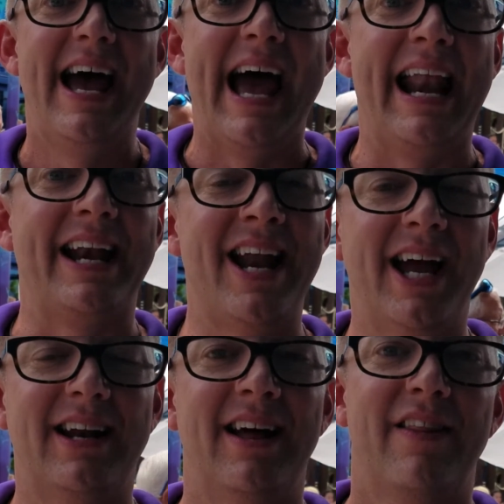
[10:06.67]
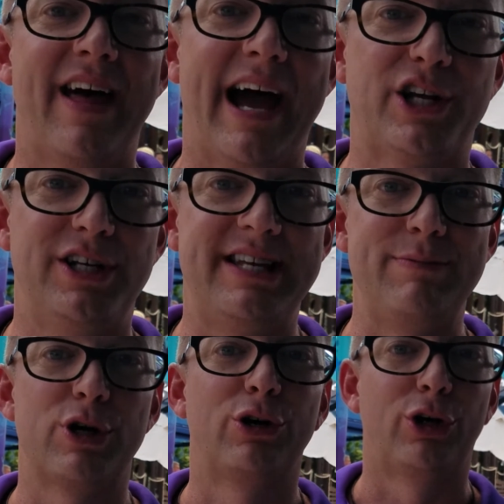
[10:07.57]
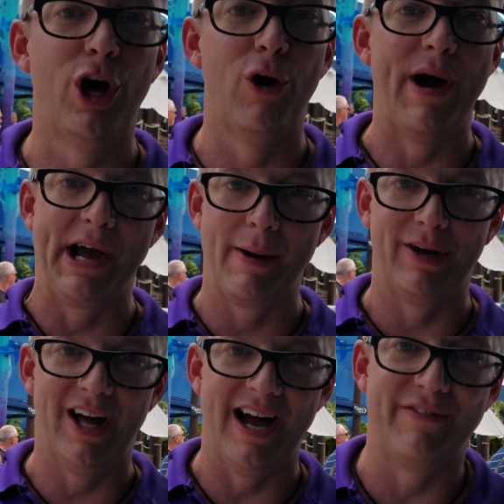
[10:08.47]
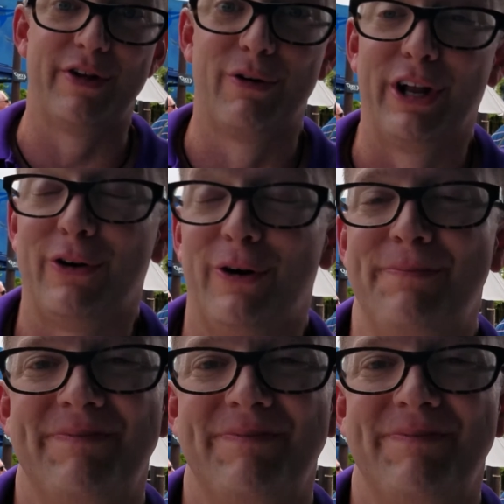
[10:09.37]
and at night they actually seem to glow and come alive. They're really cool.